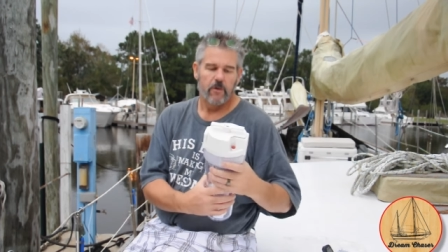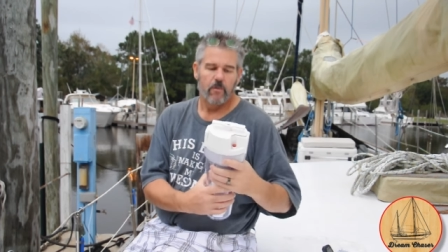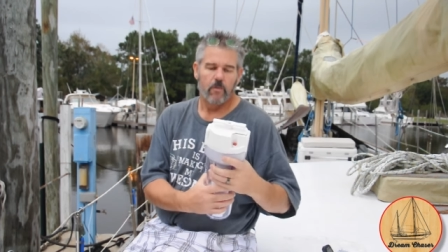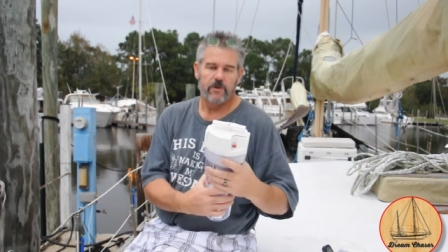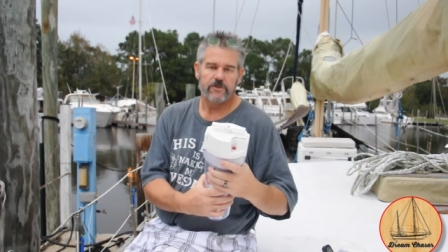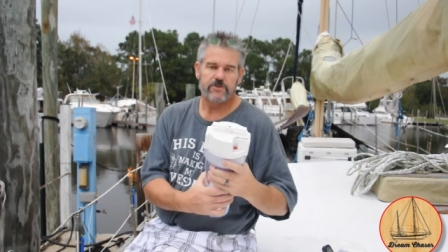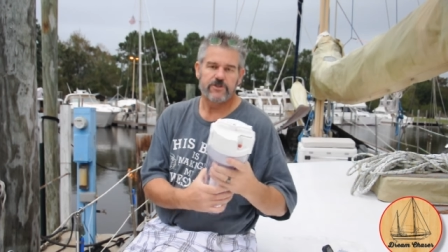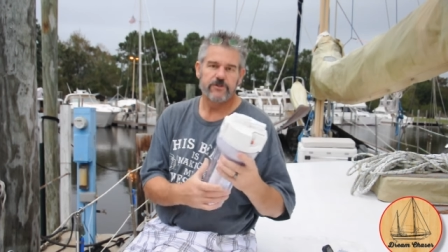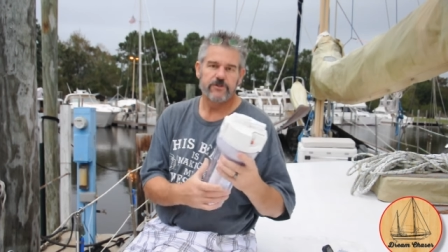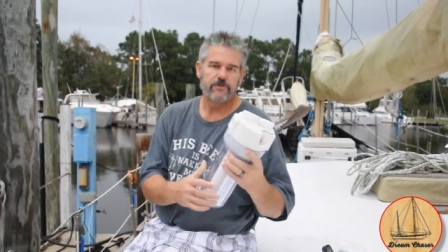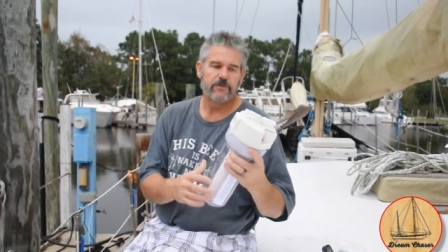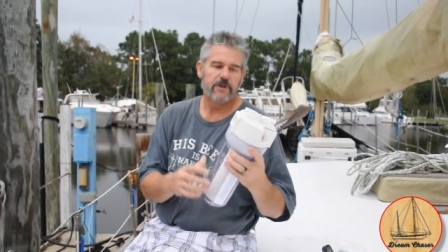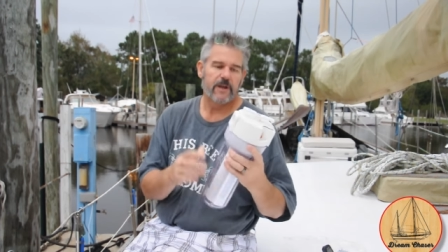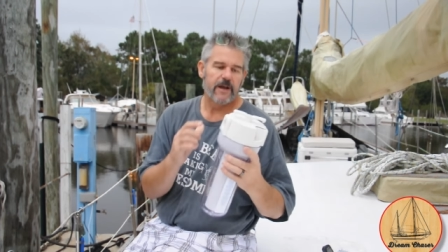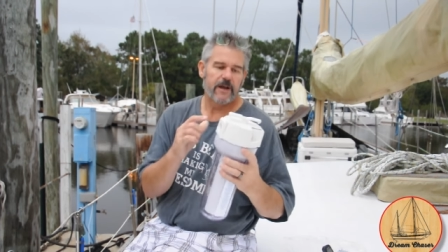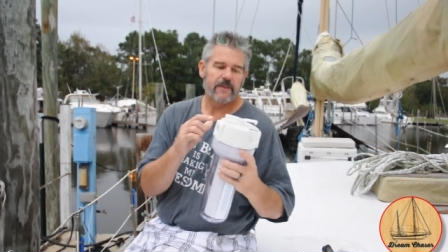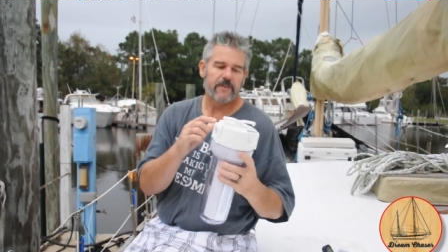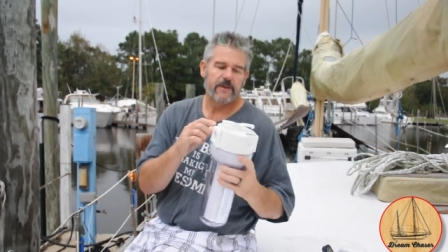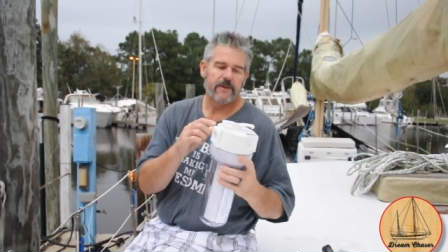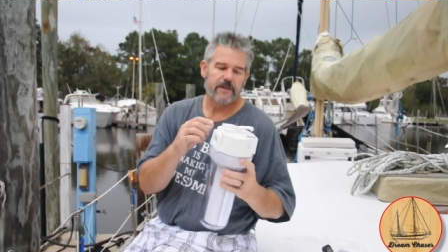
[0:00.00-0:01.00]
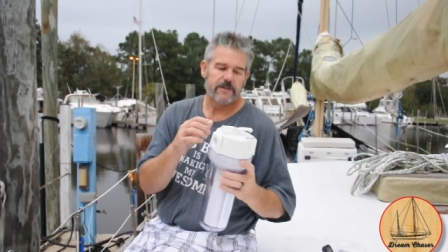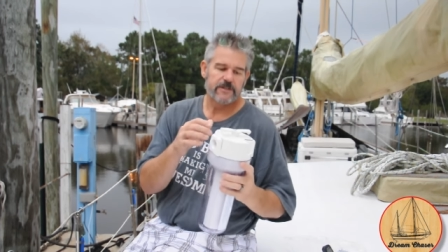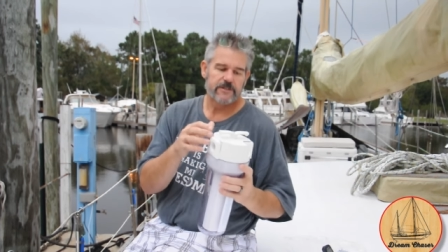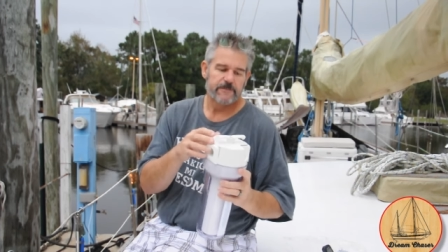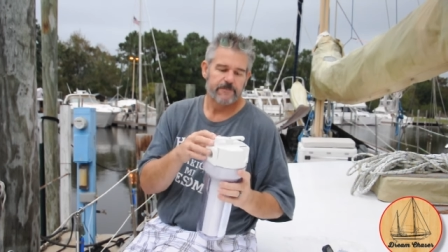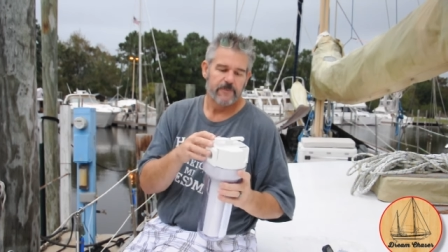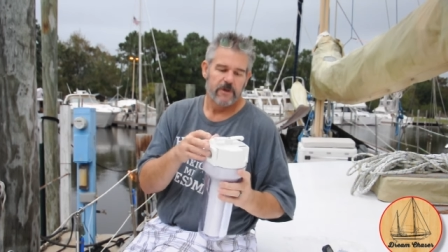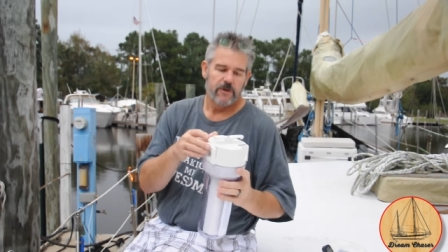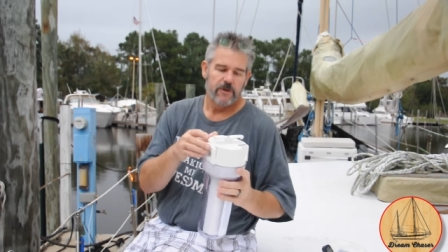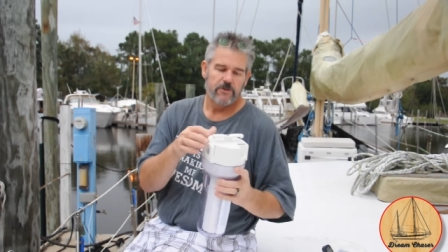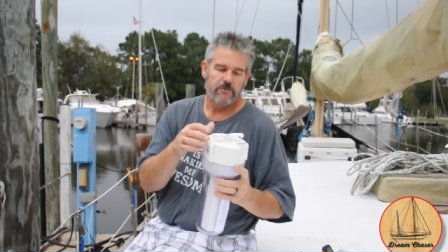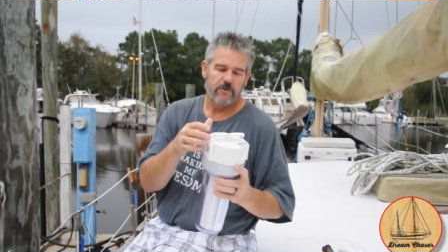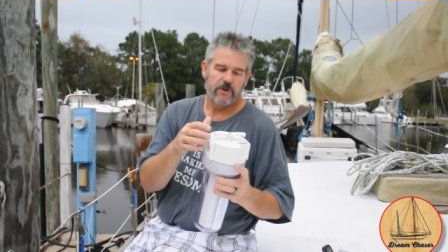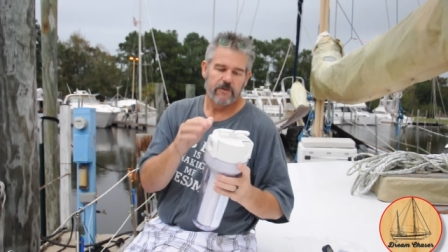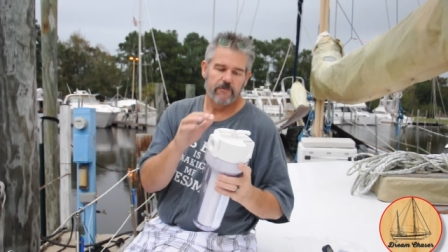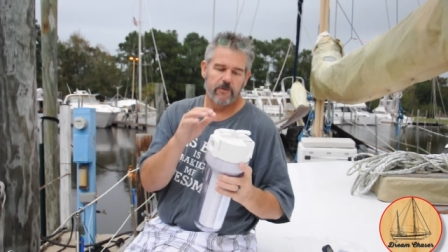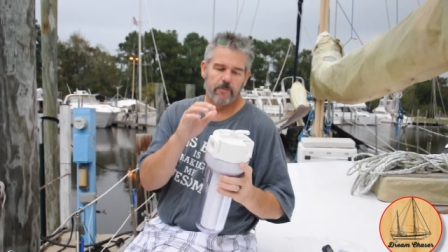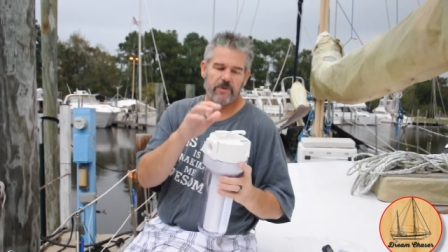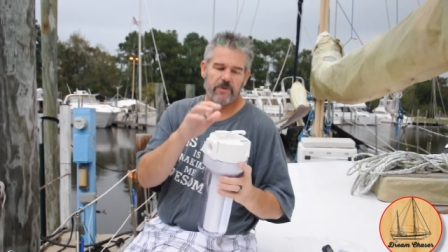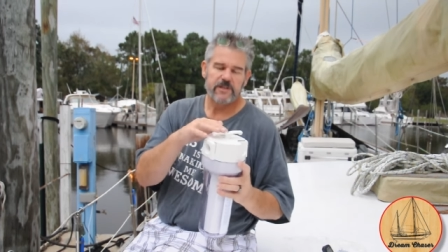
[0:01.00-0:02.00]
Once you connect these, you
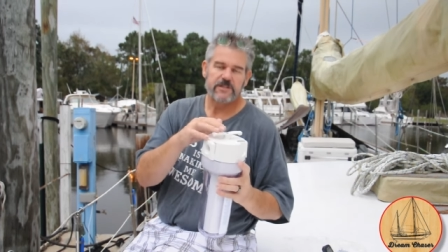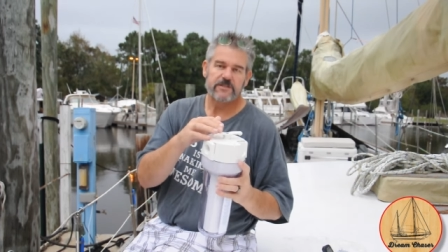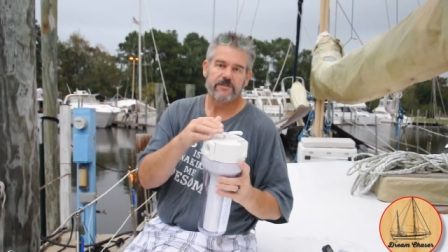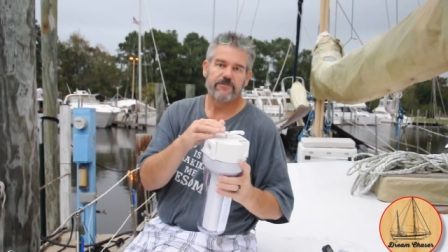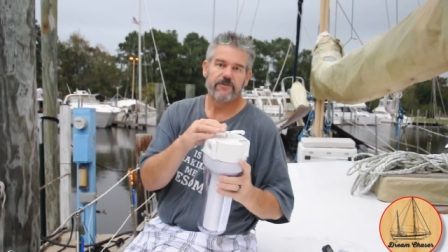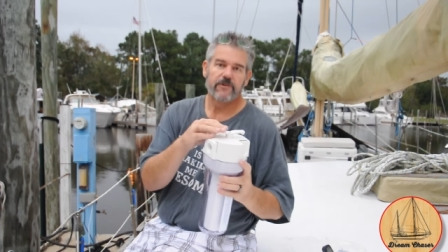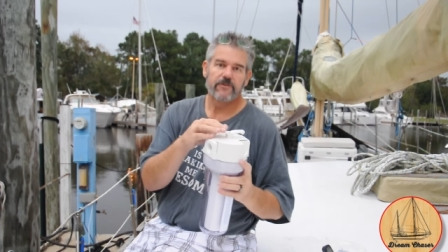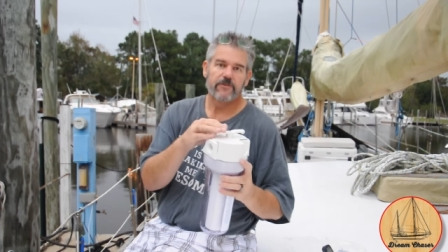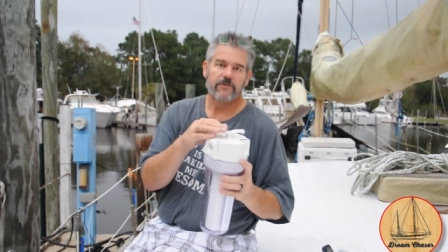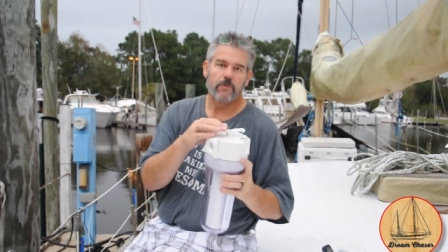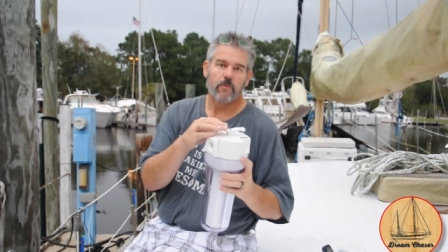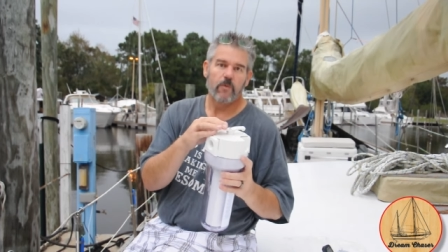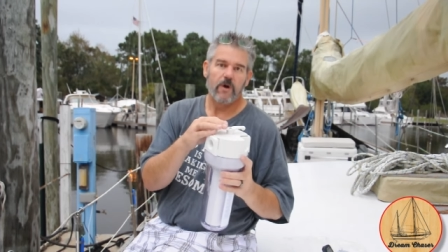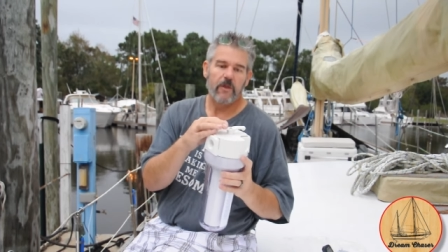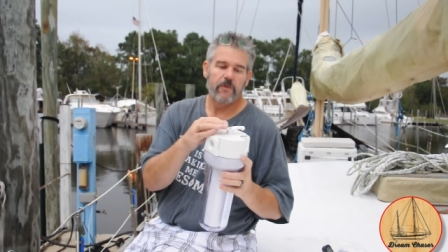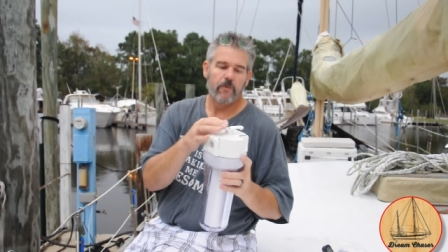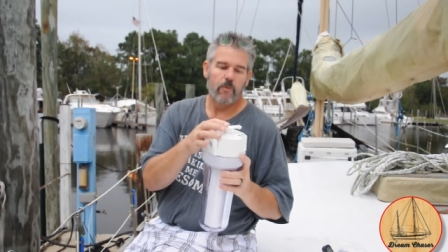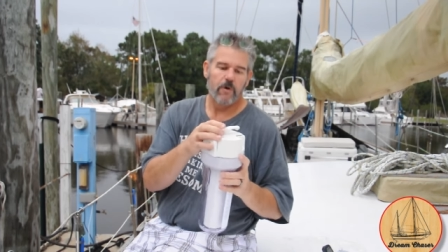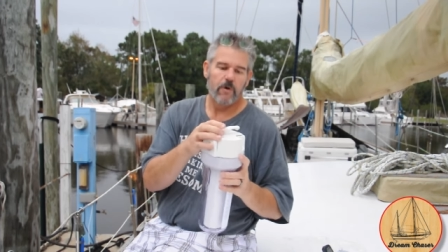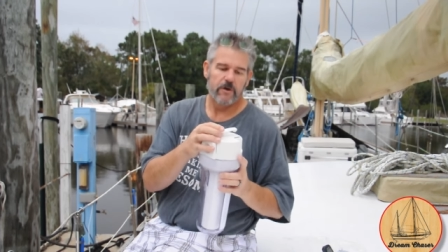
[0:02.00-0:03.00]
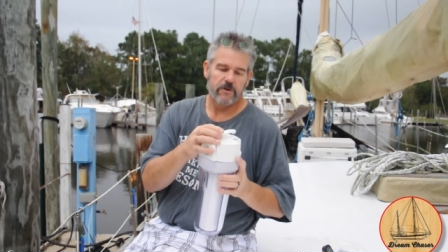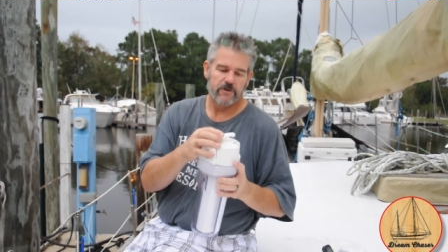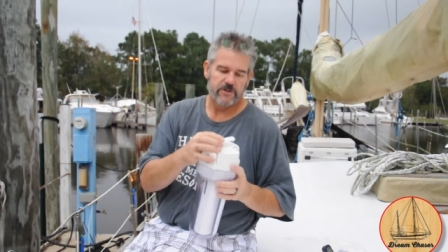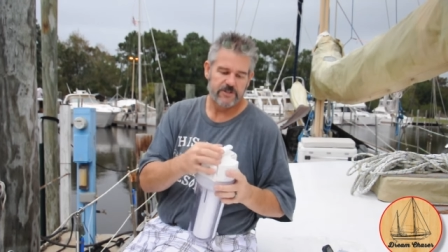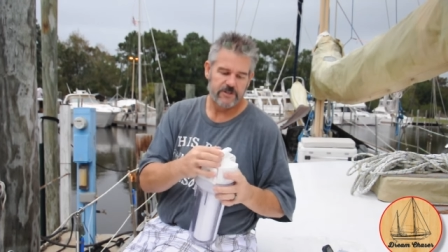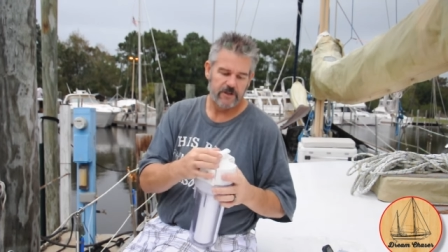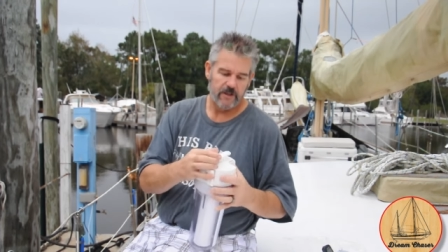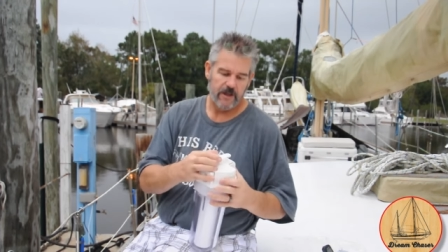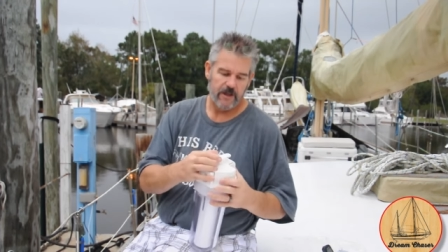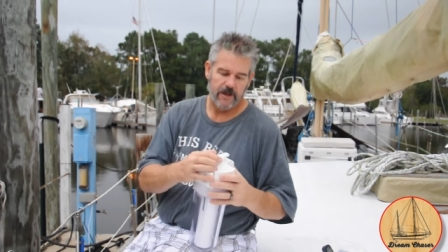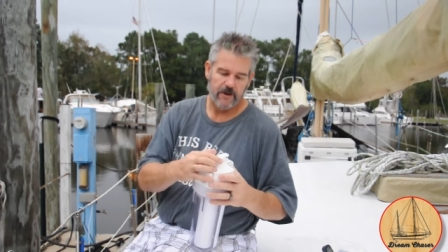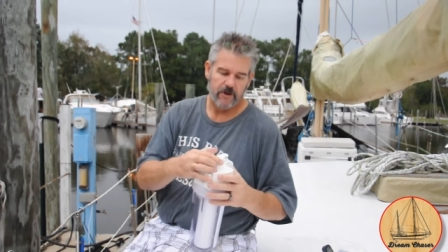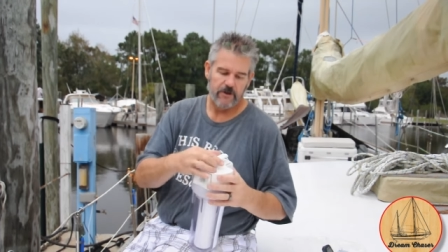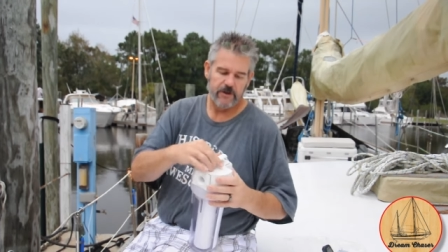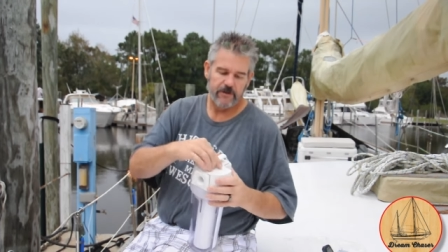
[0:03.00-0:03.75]
can replace the filter while the water is still on.